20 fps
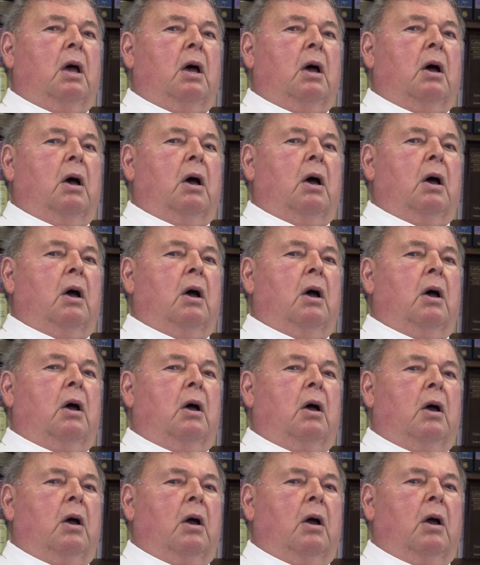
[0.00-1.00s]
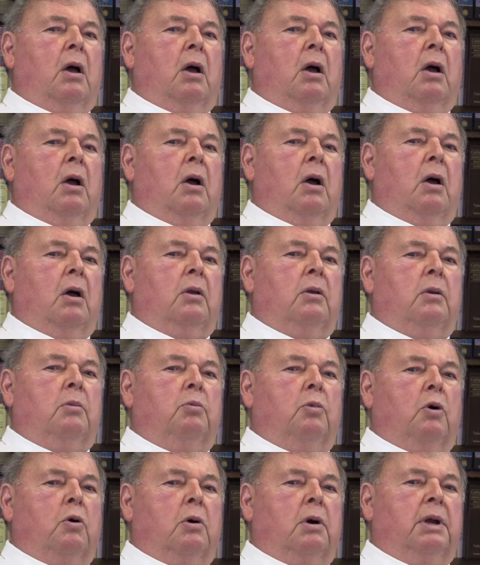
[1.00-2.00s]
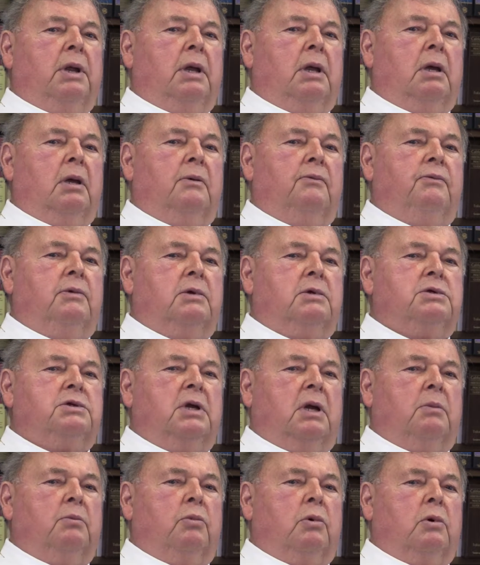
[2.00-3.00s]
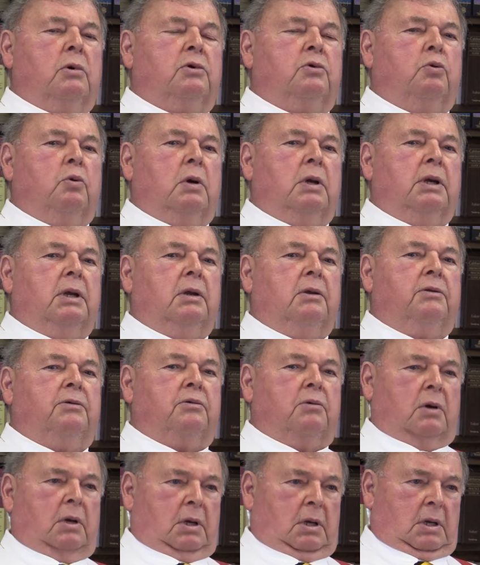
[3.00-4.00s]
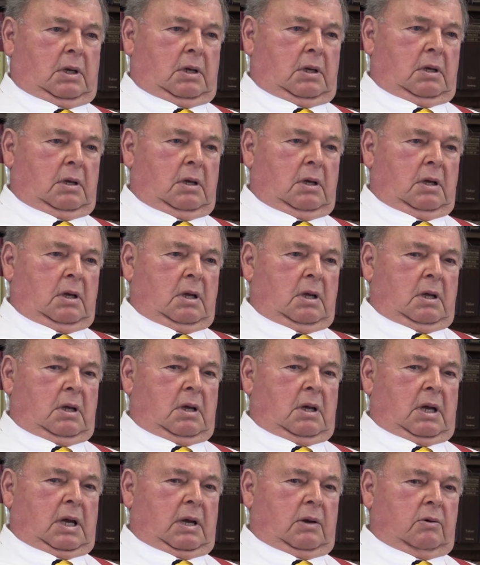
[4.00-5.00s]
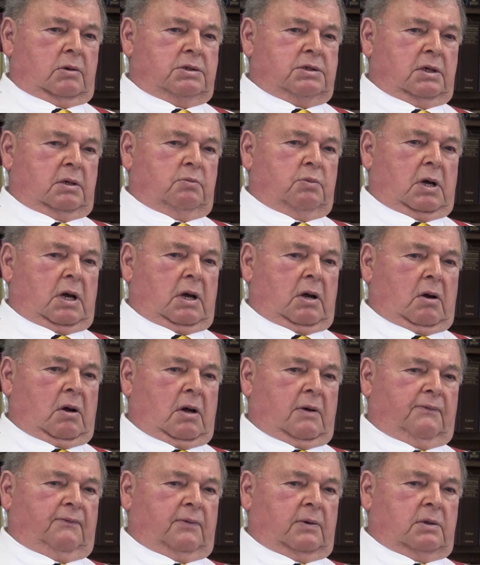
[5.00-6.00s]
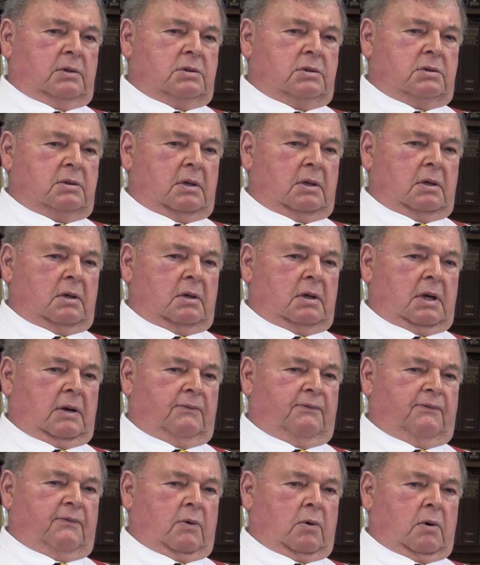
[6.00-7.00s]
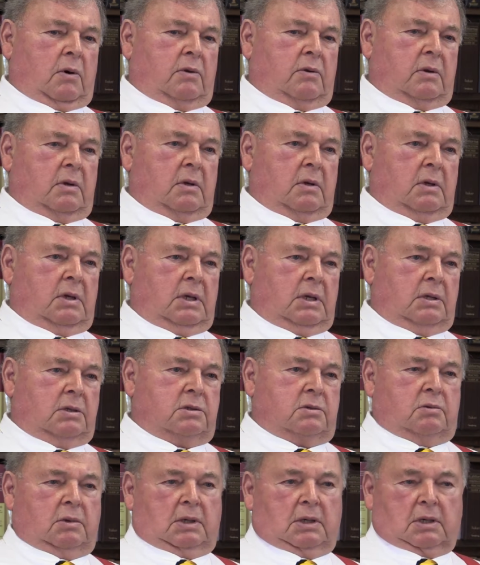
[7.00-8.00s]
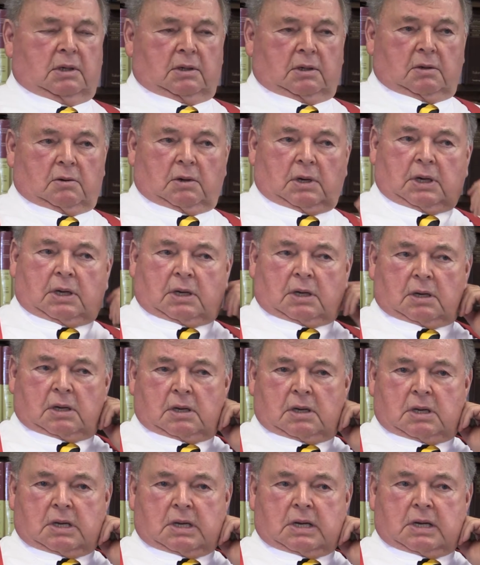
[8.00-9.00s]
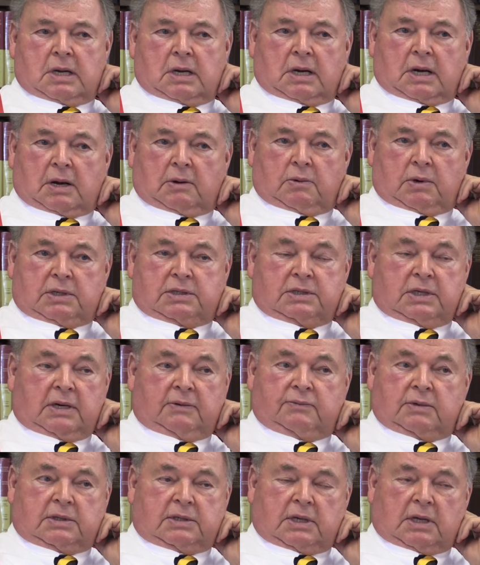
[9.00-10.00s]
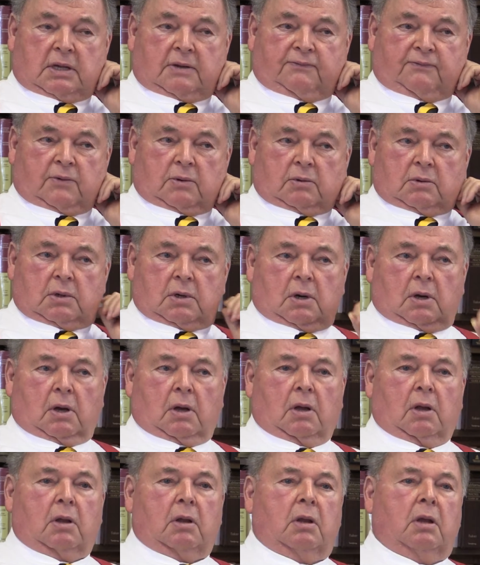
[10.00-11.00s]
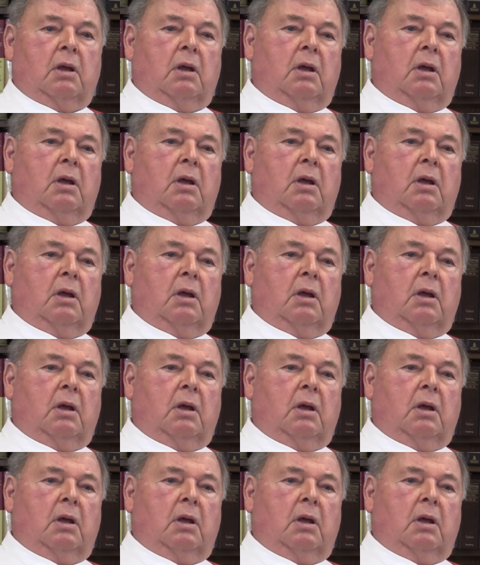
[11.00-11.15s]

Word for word: uh, on the morning of December 23, I was in my office uh, at 4th and E Street in Eureka, and I received a telephone call